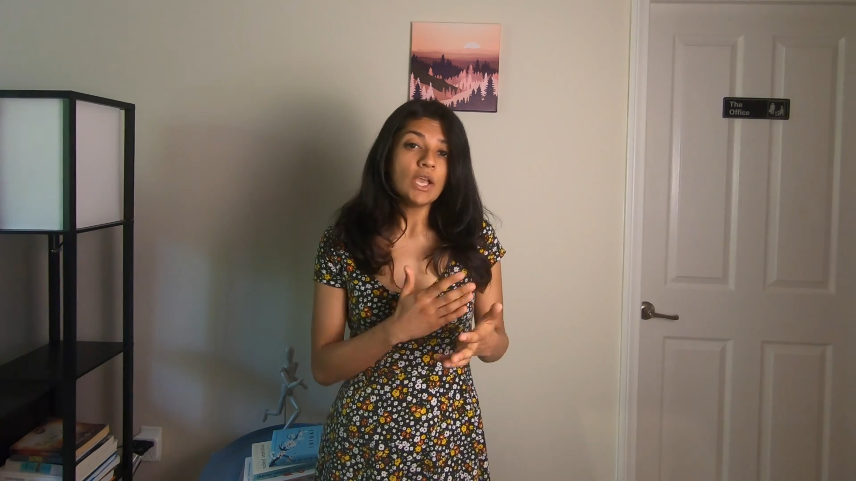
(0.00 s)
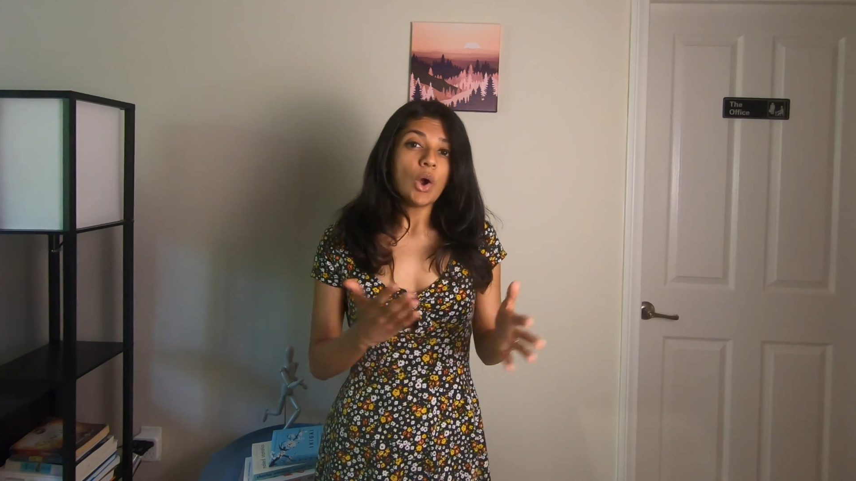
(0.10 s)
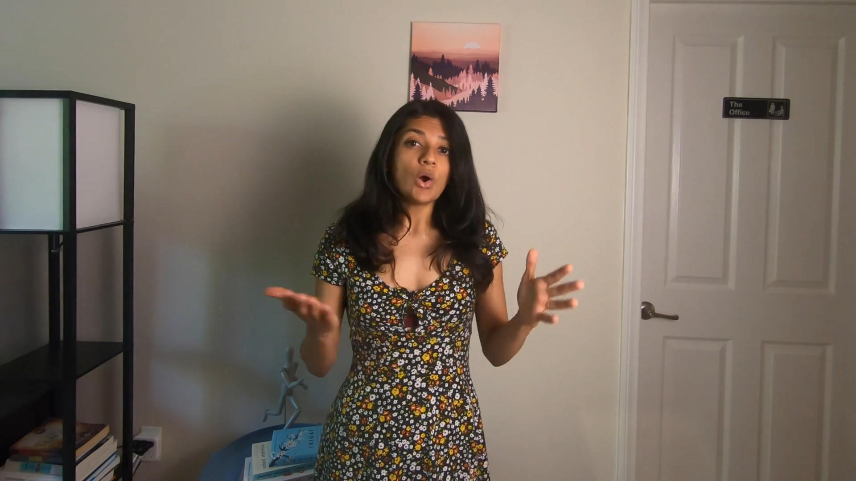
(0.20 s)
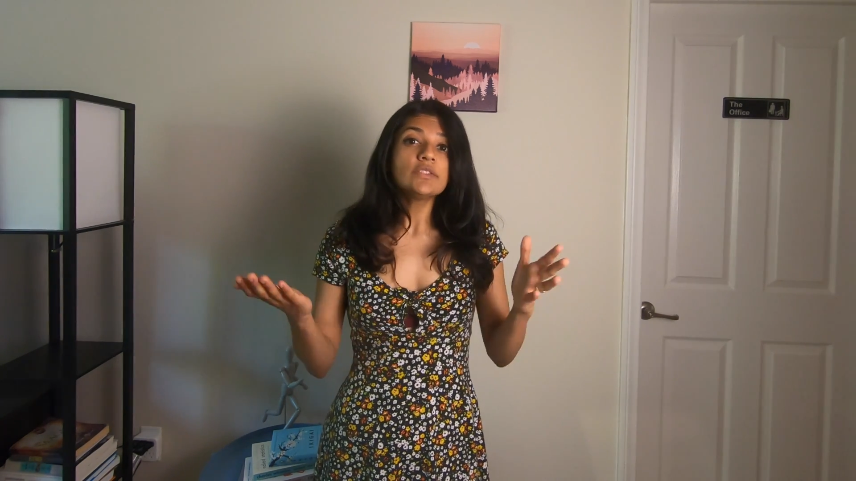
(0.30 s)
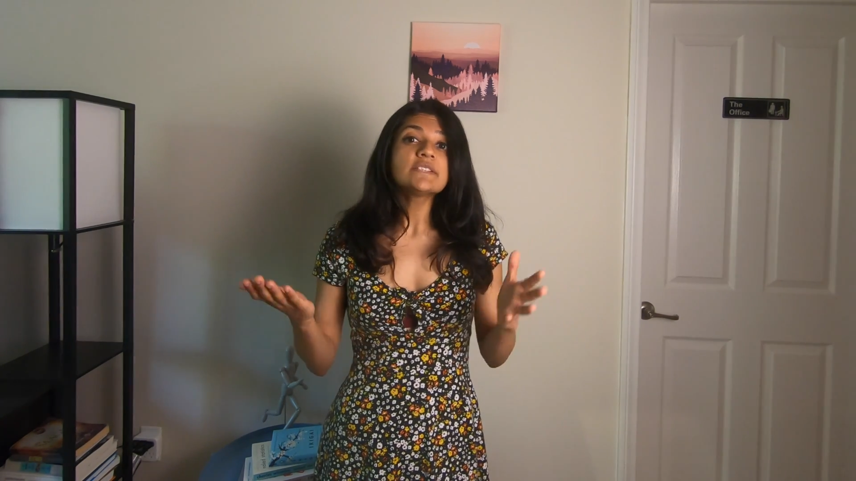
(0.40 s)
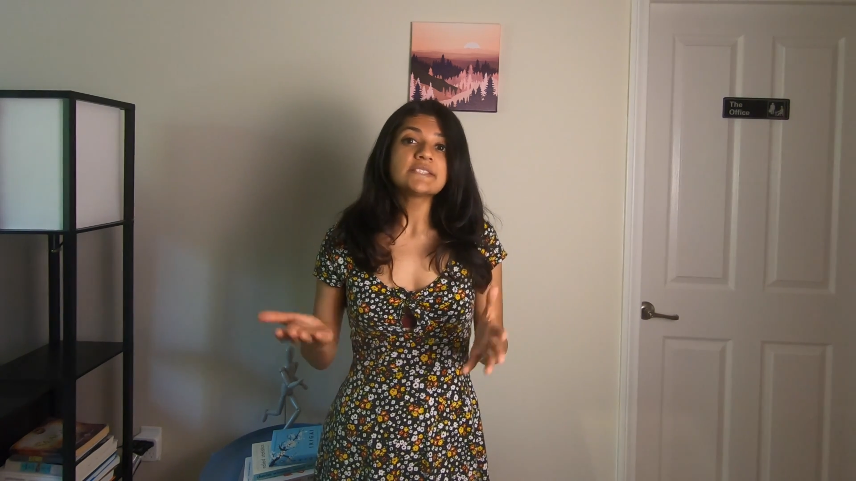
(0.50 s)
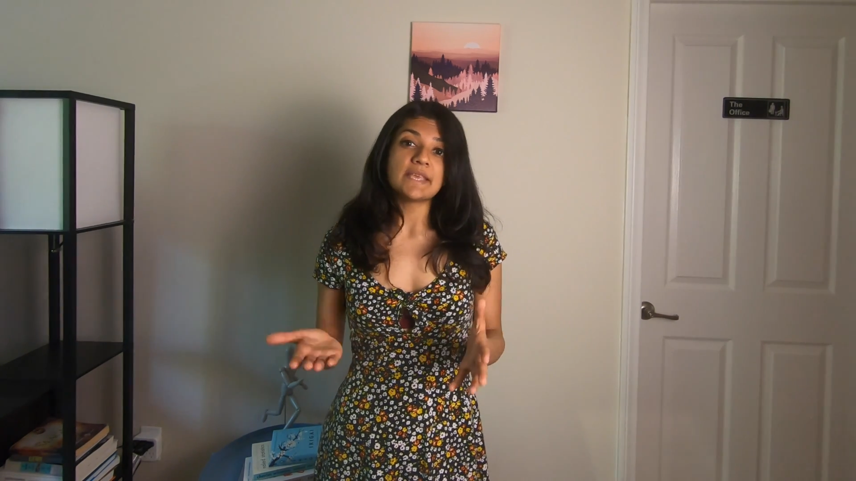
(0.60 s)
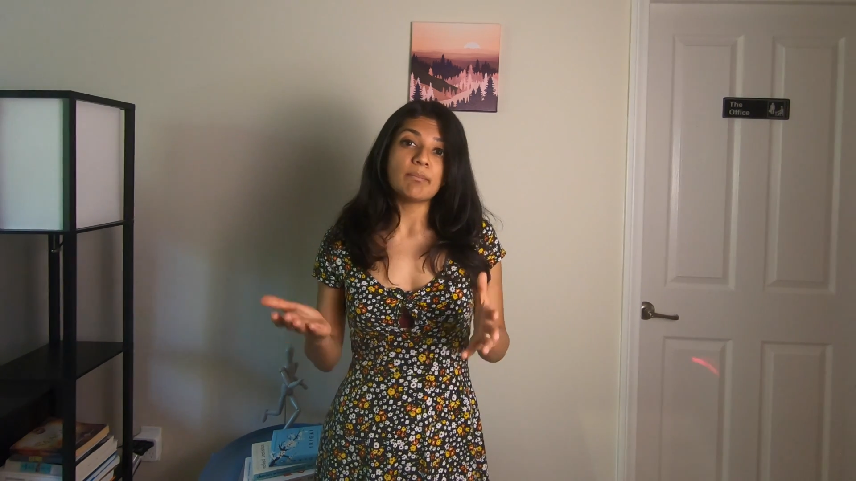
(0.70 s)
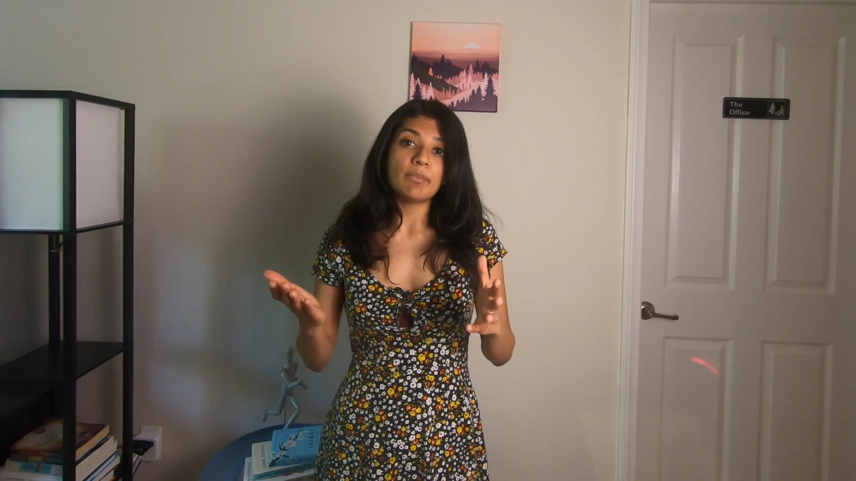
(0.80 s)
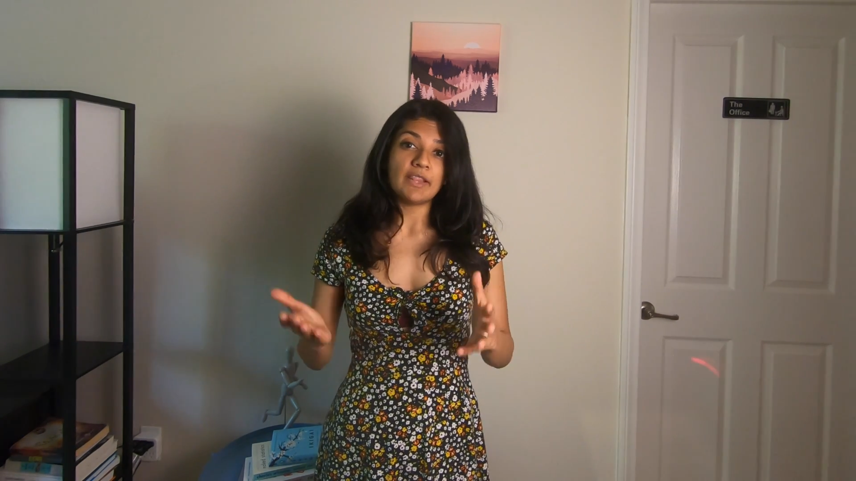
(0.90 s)
on the
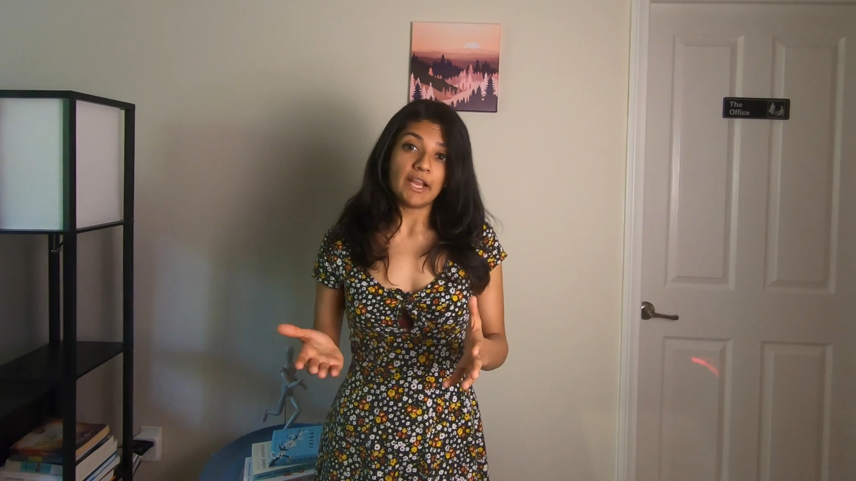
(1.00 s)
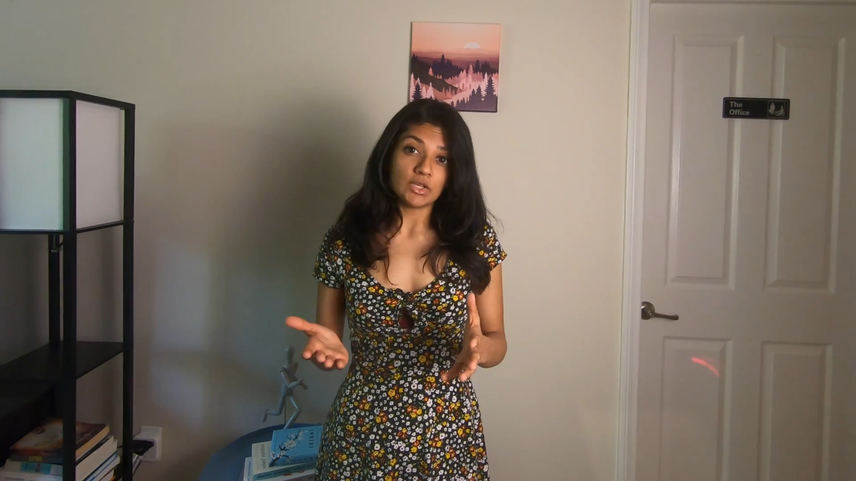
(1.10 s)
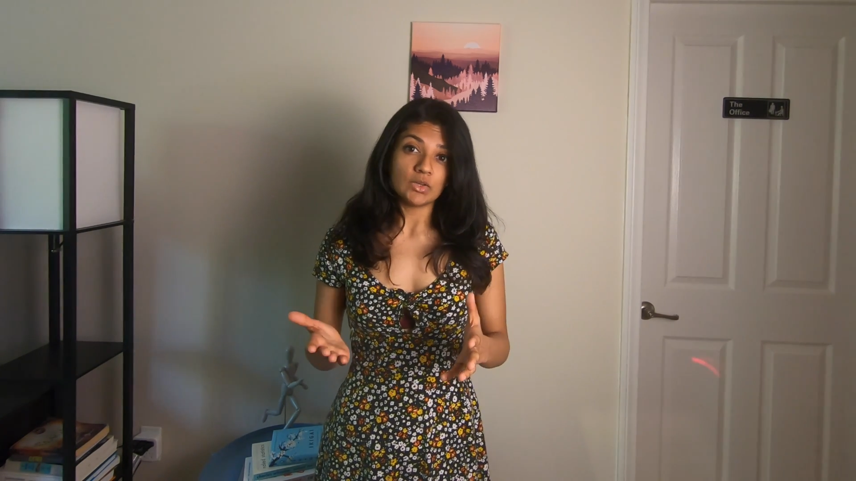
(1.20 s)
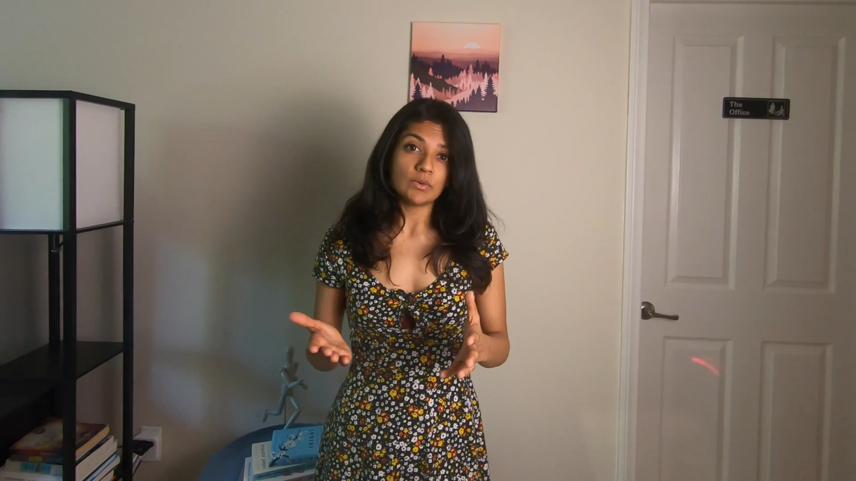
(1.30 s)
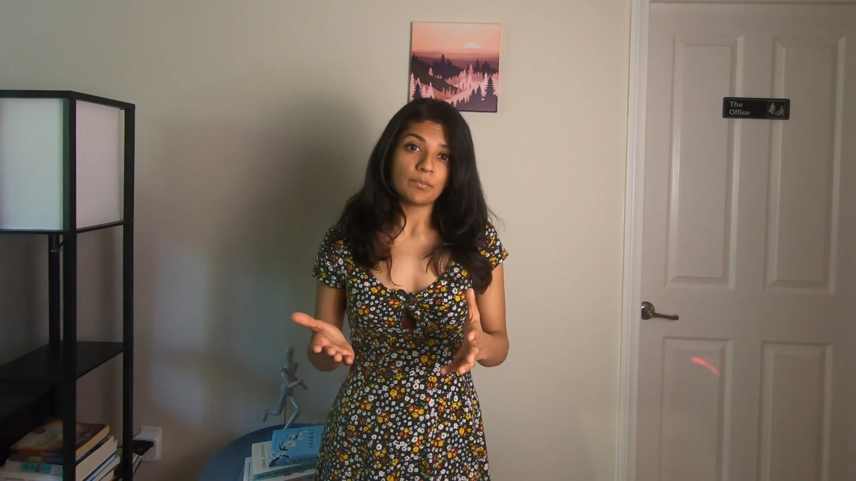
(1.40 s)
same platter.